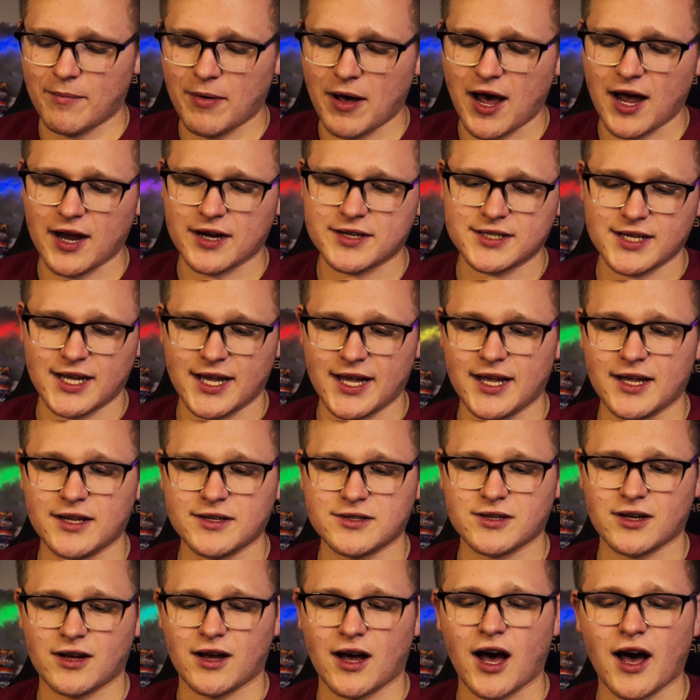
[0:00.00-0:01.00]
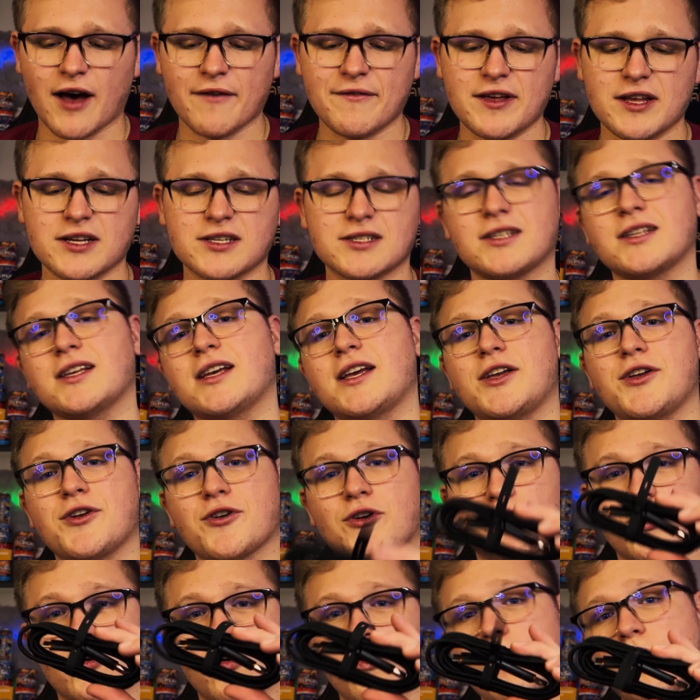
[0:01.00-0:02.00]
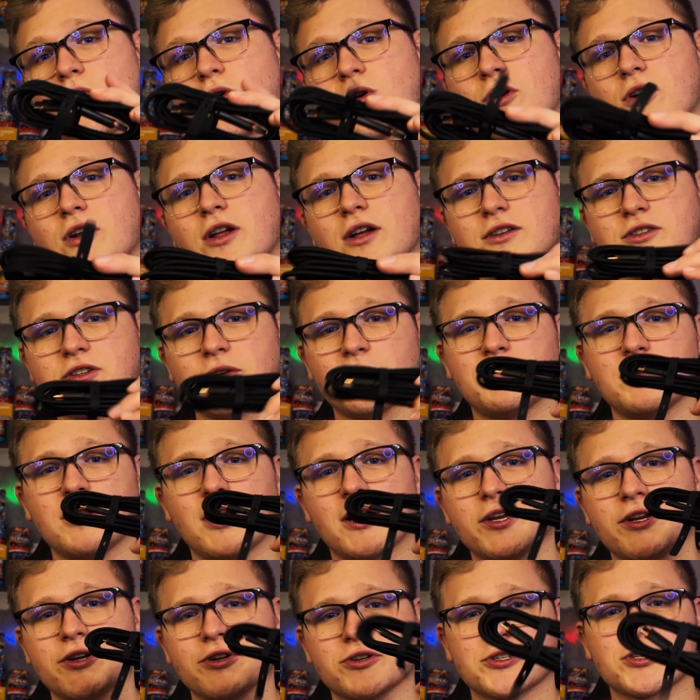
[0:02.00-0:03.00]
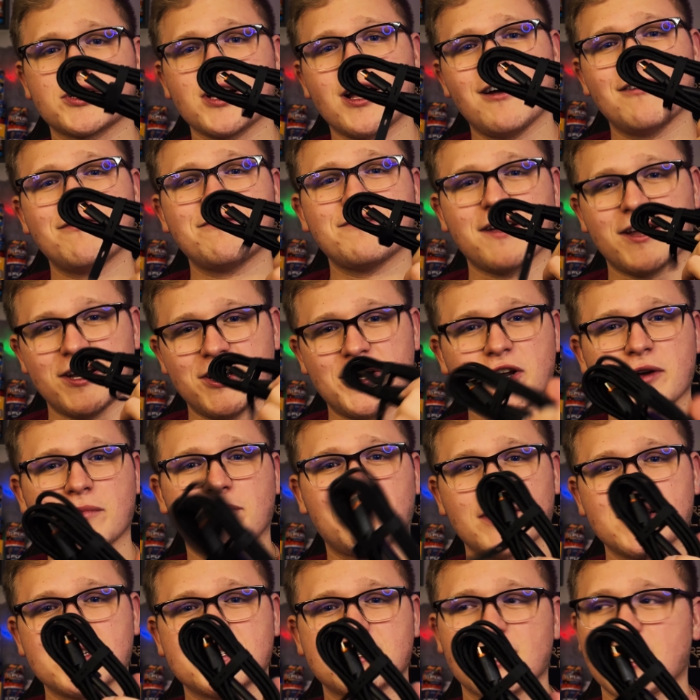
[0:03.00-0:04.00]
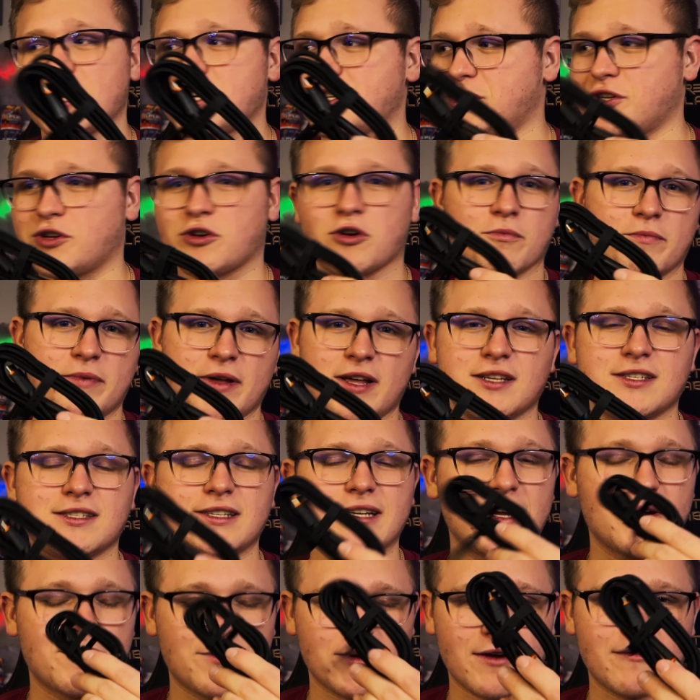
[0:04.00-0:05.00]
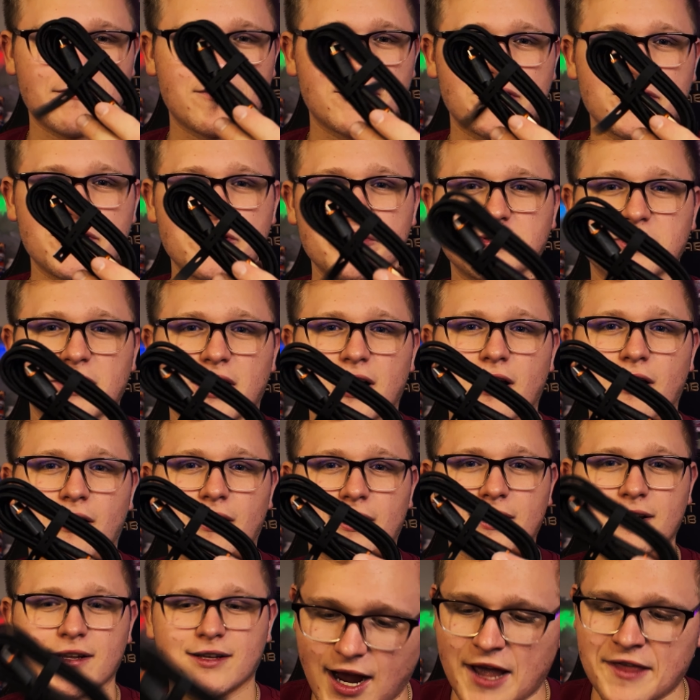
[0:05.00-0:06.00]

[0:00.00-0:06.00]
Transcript: box is obviously your cord to plug your SCUF into your PlayStation or PC or whatever you're using it on.